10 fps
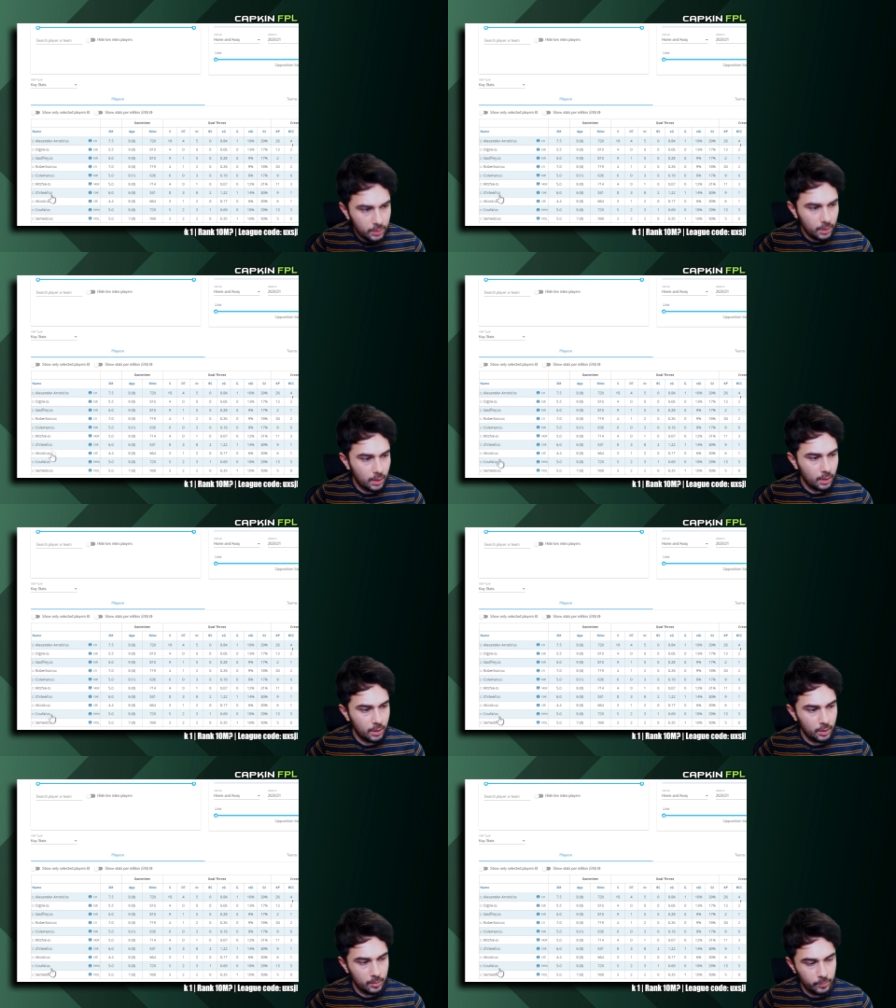
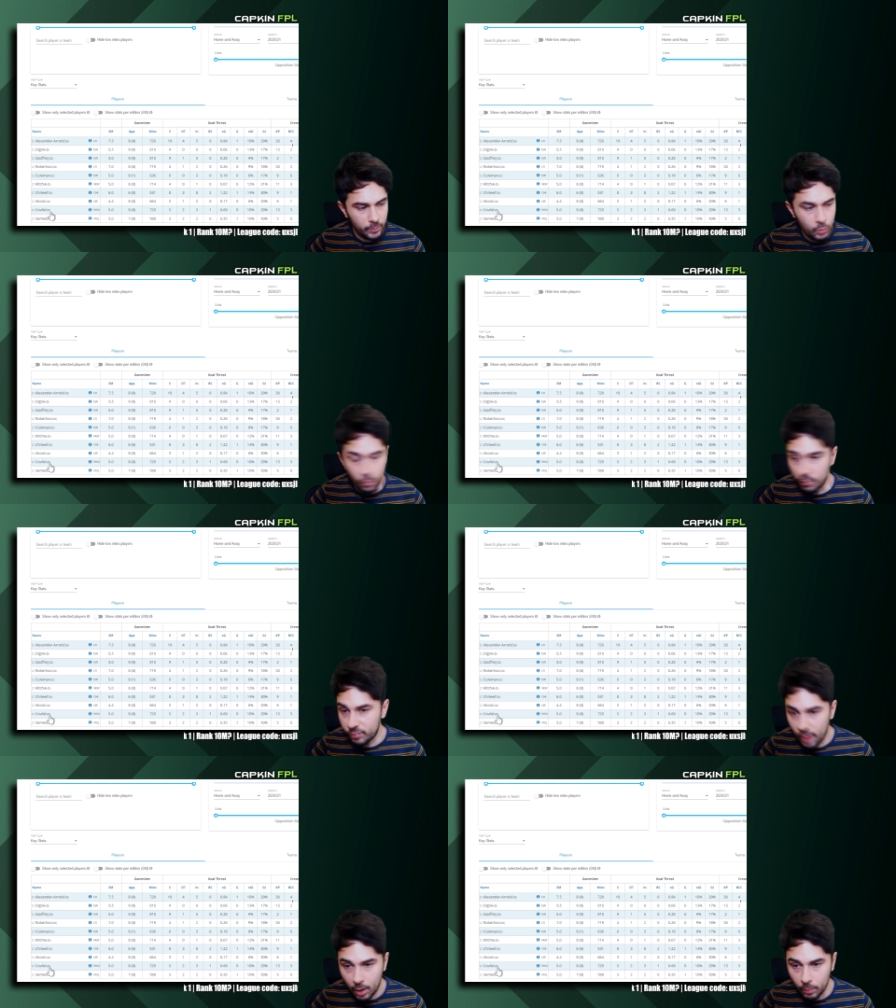um,
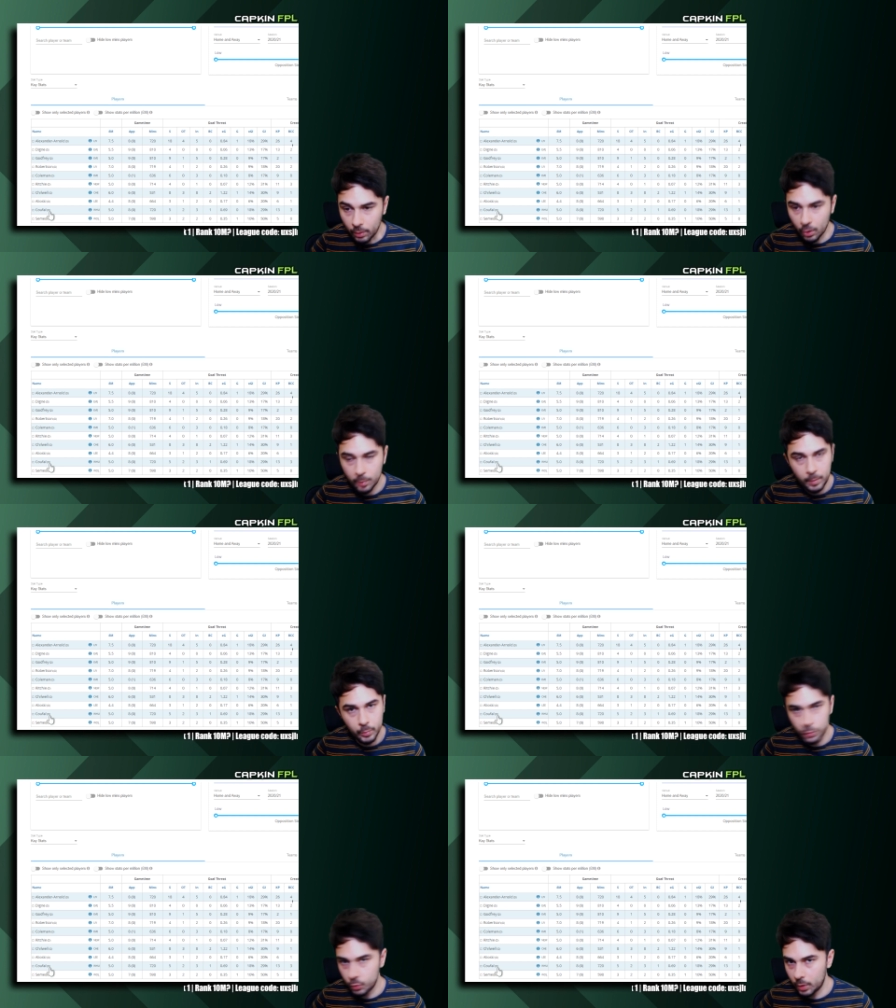Coufal, a lot of
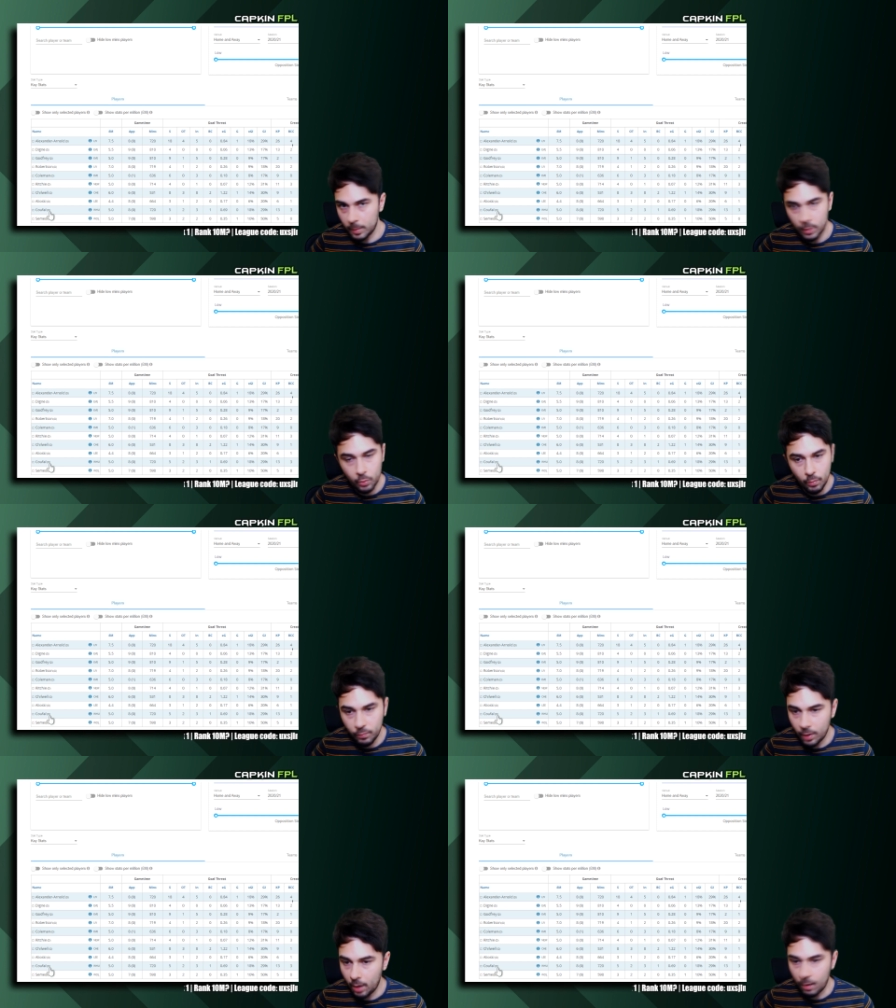people's talking about
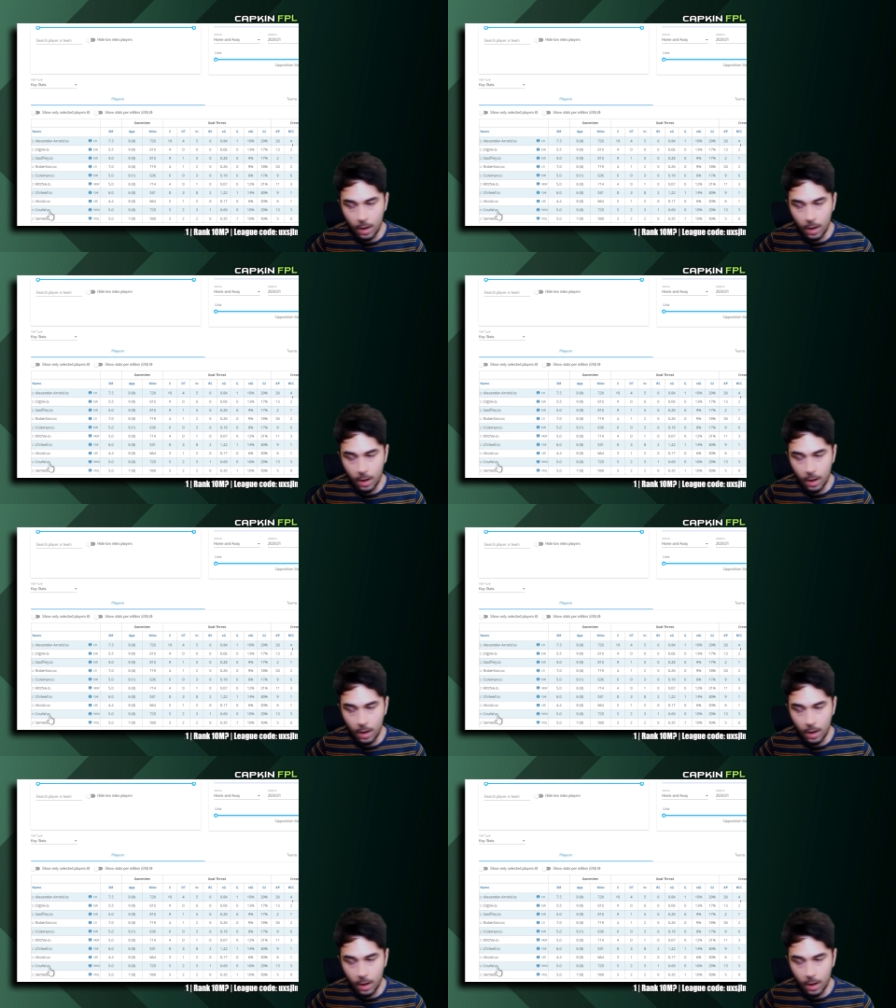Coufal.